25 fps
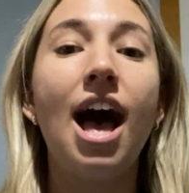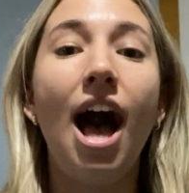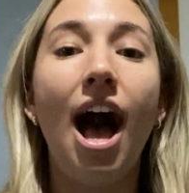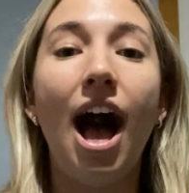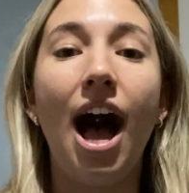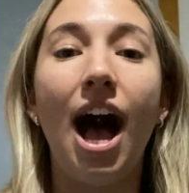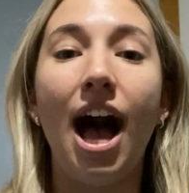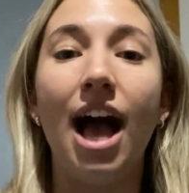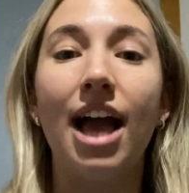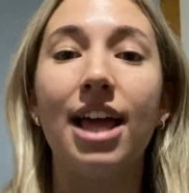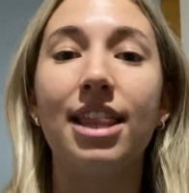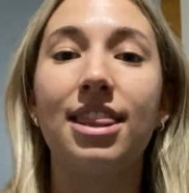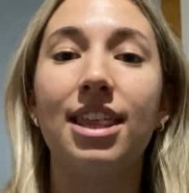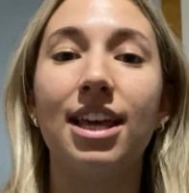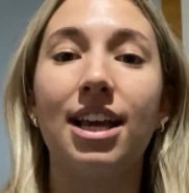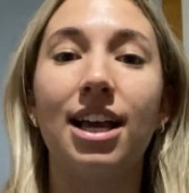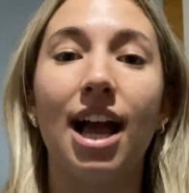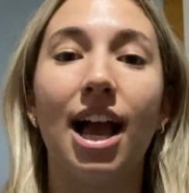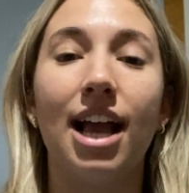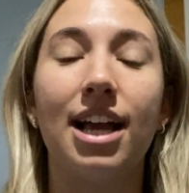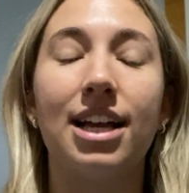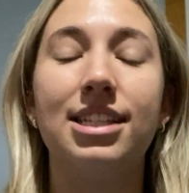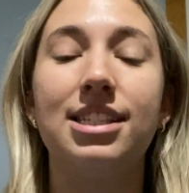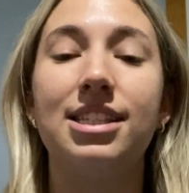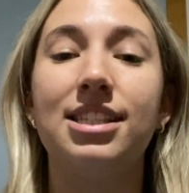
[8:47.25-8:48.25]
I think
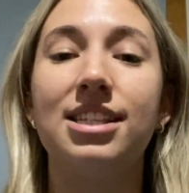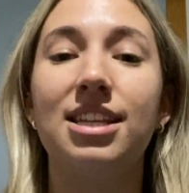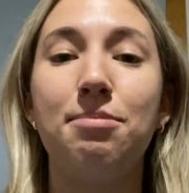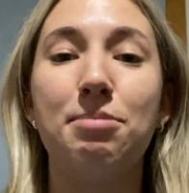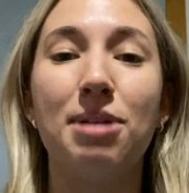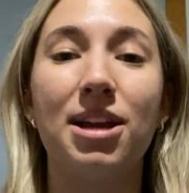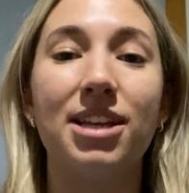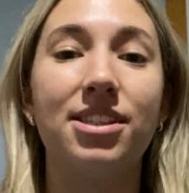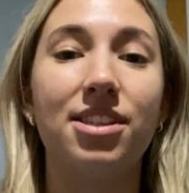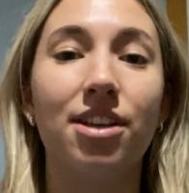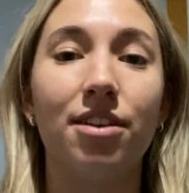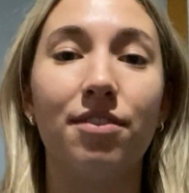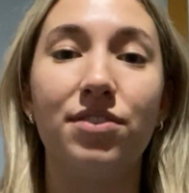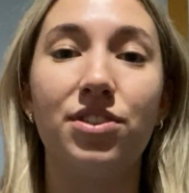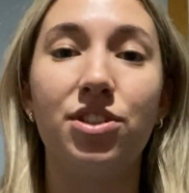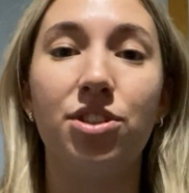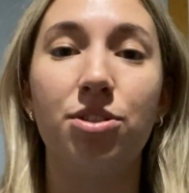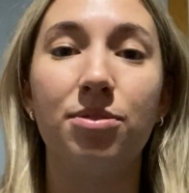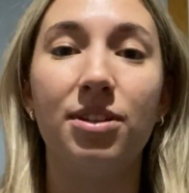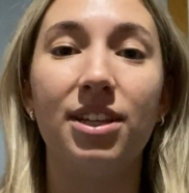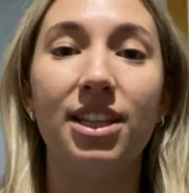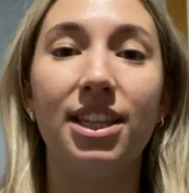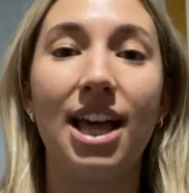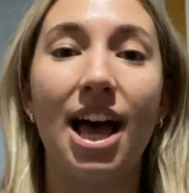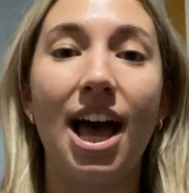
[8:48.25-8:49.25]
I could see myself
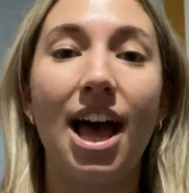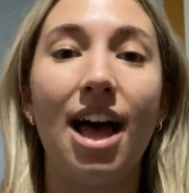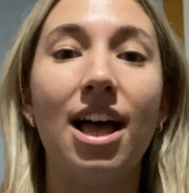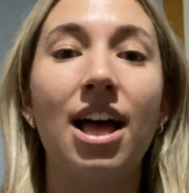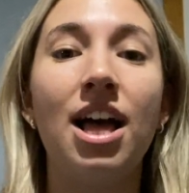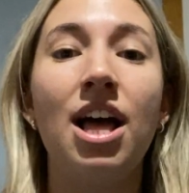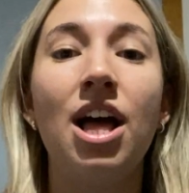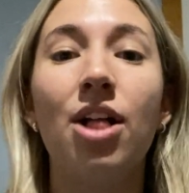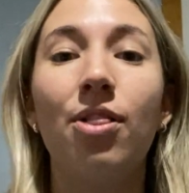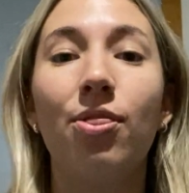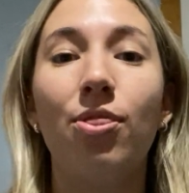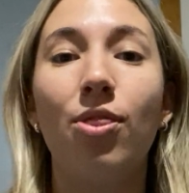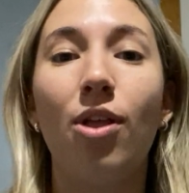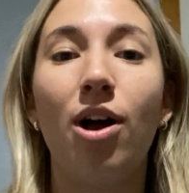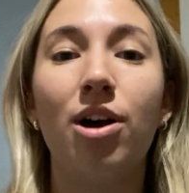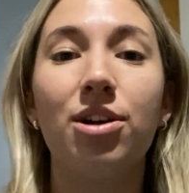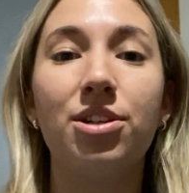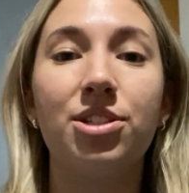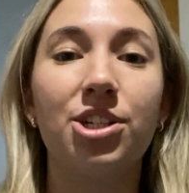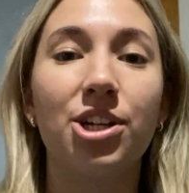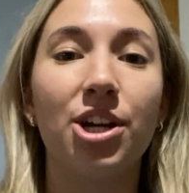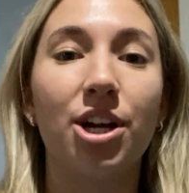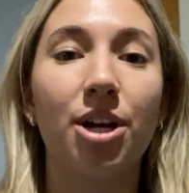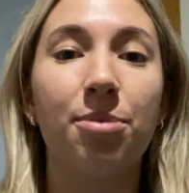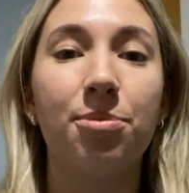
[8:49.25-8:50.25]
doing that long
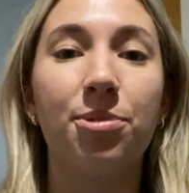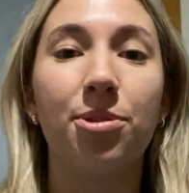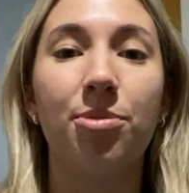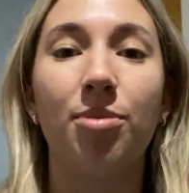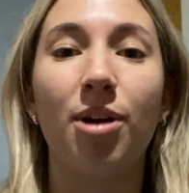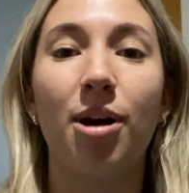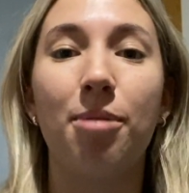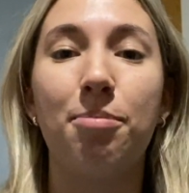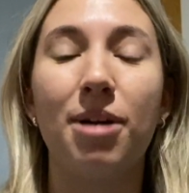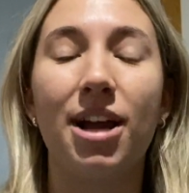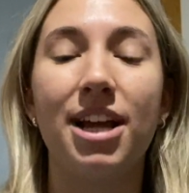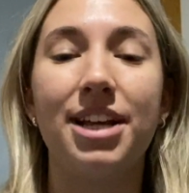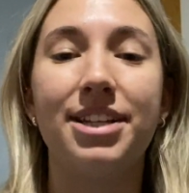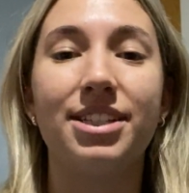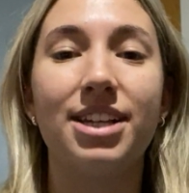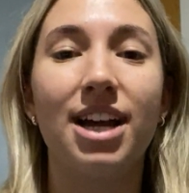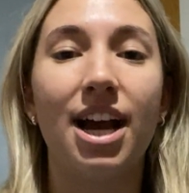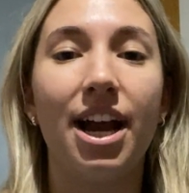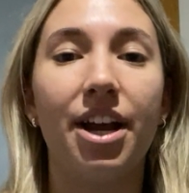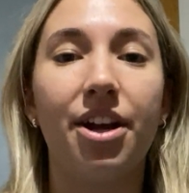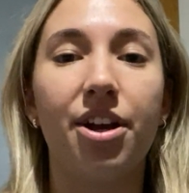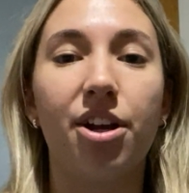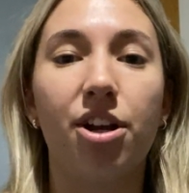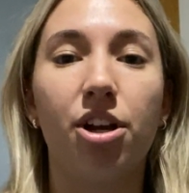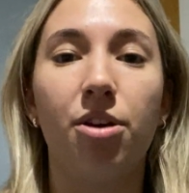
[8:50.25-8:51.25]
term throughout my
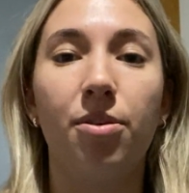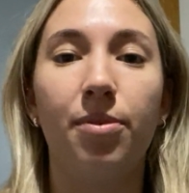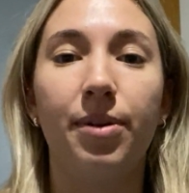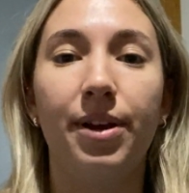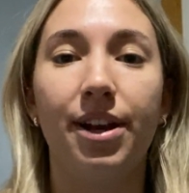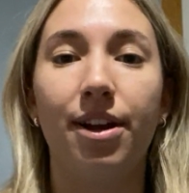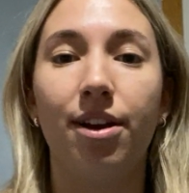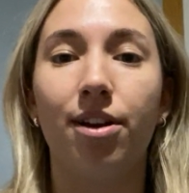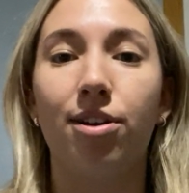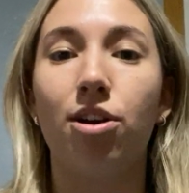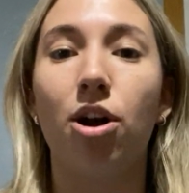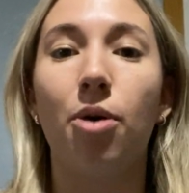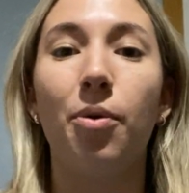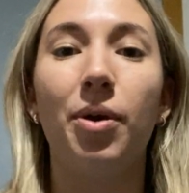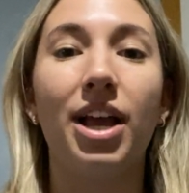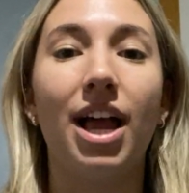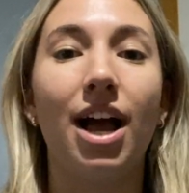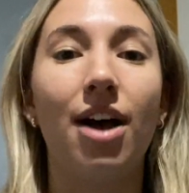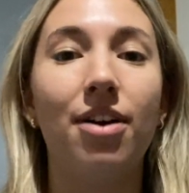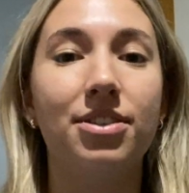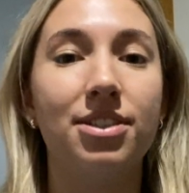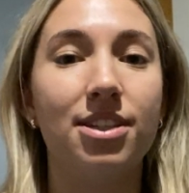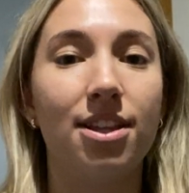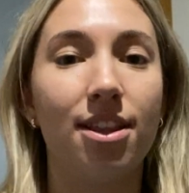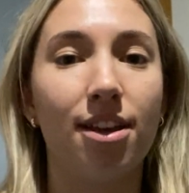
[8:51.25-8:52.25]
entire career, going
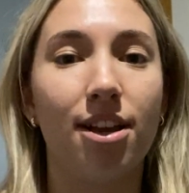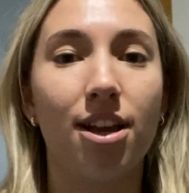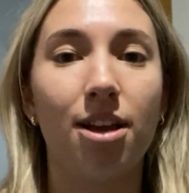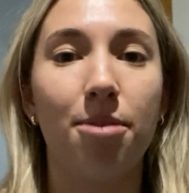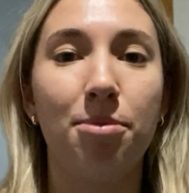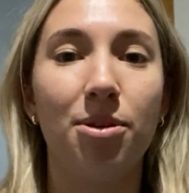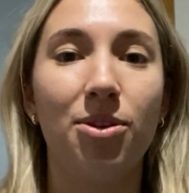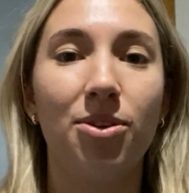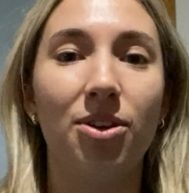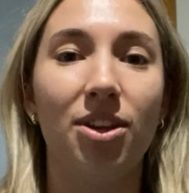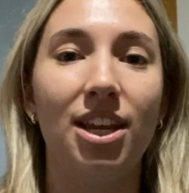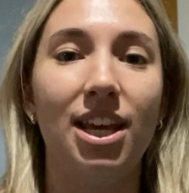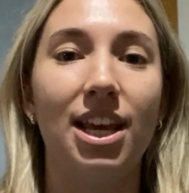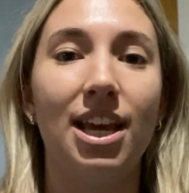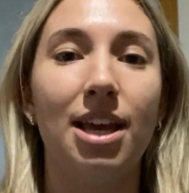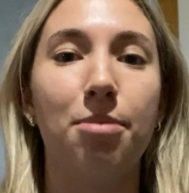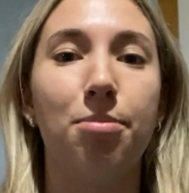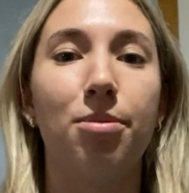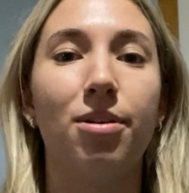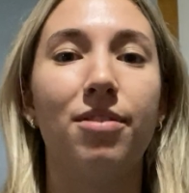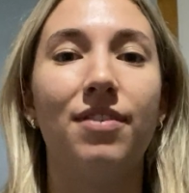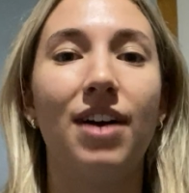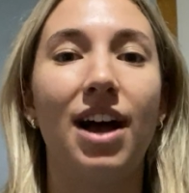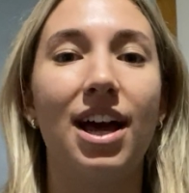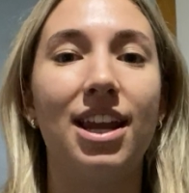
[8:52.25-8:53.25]
out into the community and
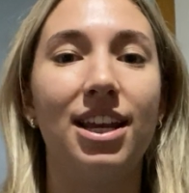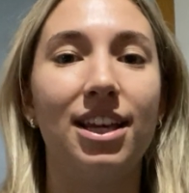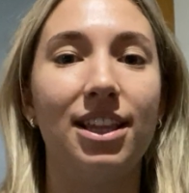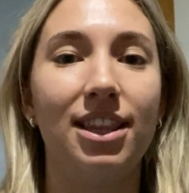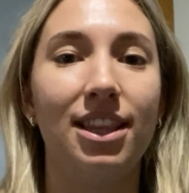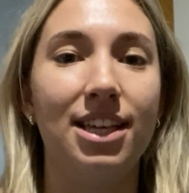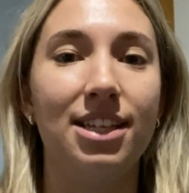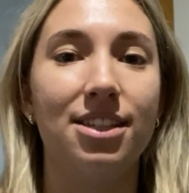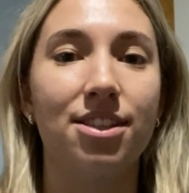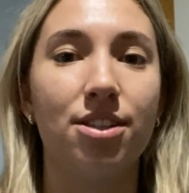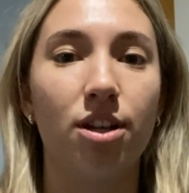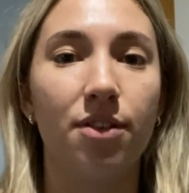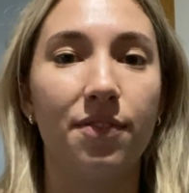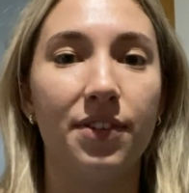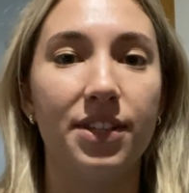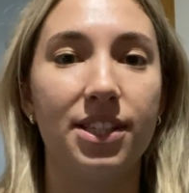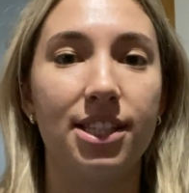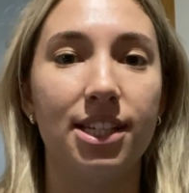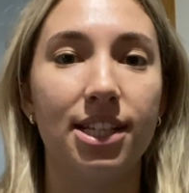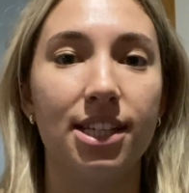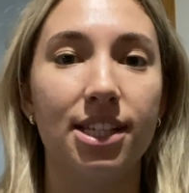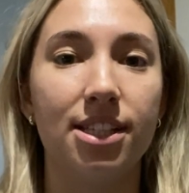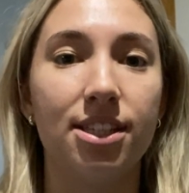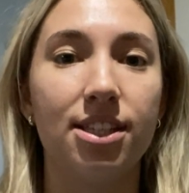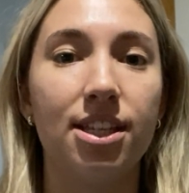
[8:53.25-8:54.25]
providing these
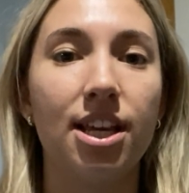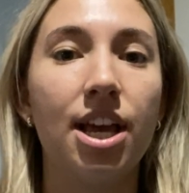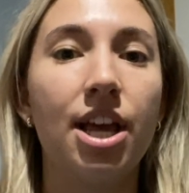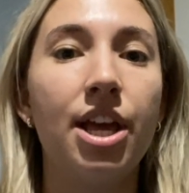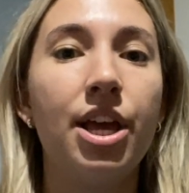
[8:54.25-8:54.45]
services